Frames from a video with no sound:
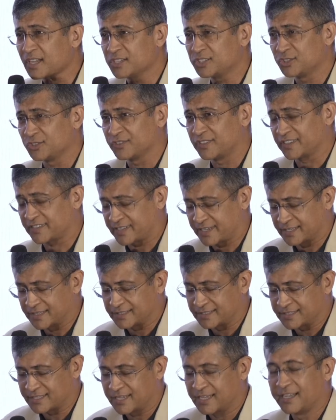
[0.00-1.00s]
choose the
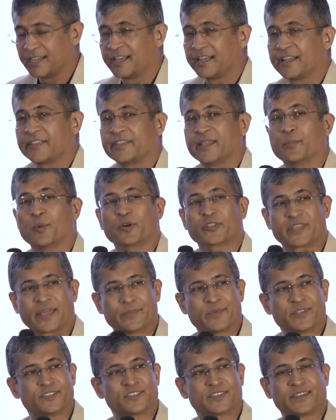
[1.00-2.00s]
skills. They're both
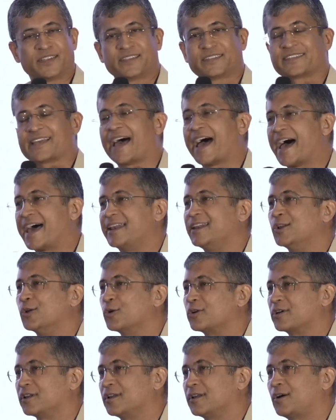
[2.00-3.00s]
MNCs and
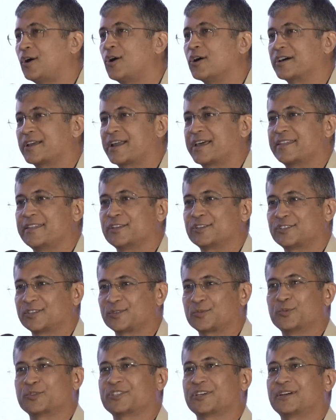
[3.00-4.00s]
local organizations
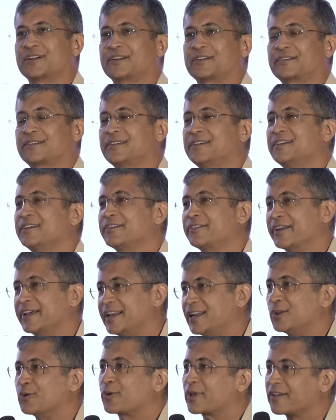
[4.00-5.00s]
which are really
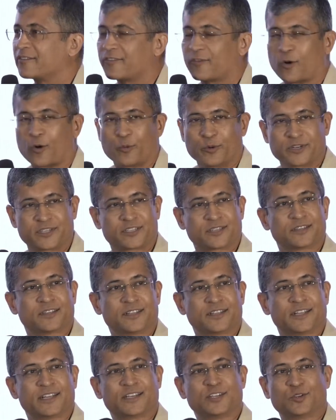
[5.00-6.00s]
looking forward
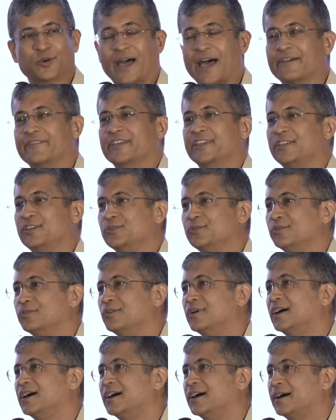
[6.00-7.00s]
to having you
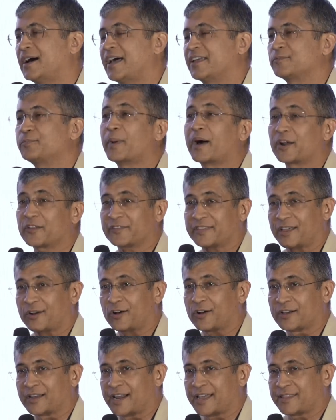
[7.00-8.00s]
as part of their
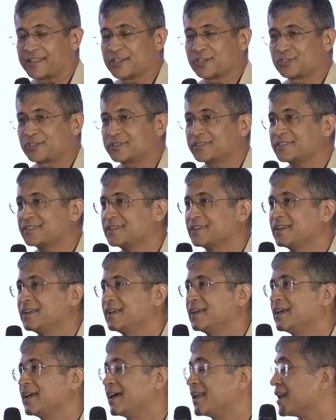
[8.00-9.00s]
organizations.
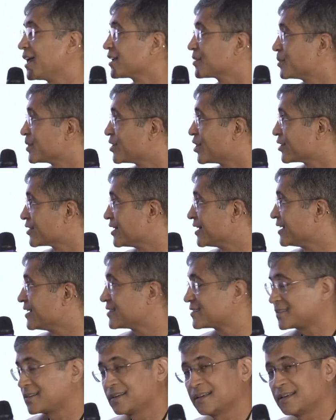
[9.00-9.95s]
And last but not the least,